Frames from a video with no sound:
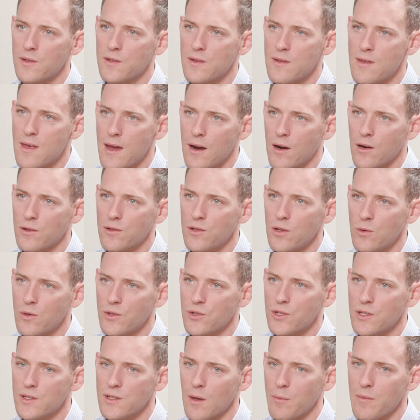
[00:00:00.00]
there too is
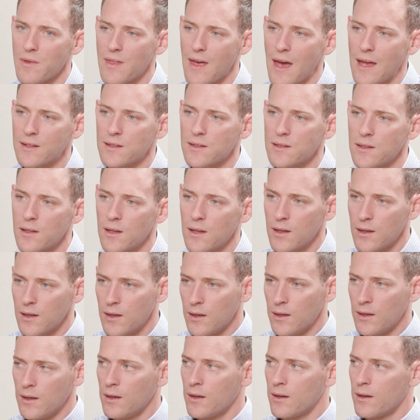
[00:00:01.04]
just, I mean, that's
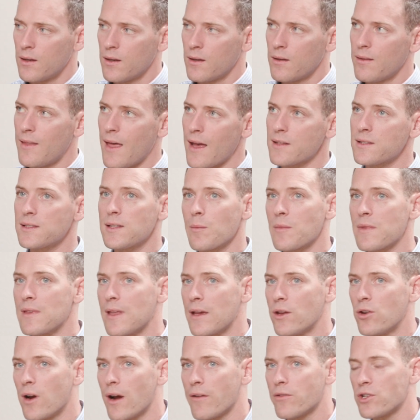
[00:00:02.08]
something that
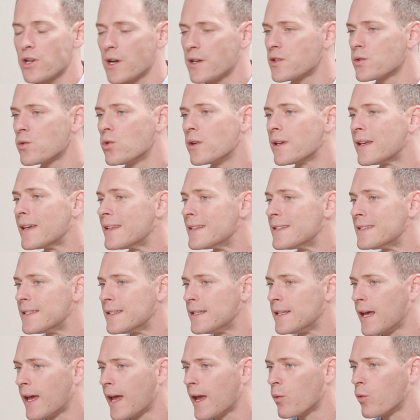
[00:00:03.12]
your average high school kid
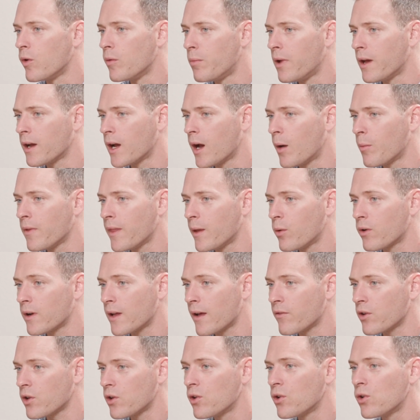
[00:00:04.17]
today would pick up, and they wouldn't
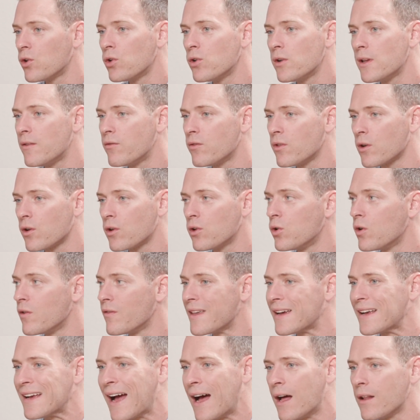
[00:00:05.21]
have even the clue of
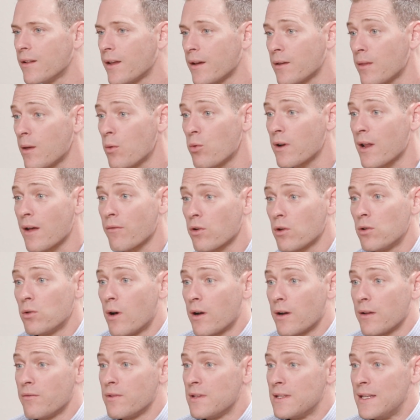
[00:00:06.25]
they wouldn't have a clue how to
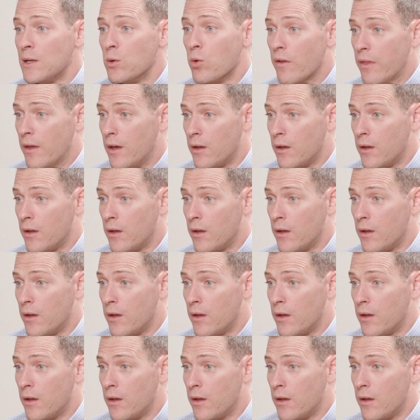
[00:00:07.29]
even deal with it.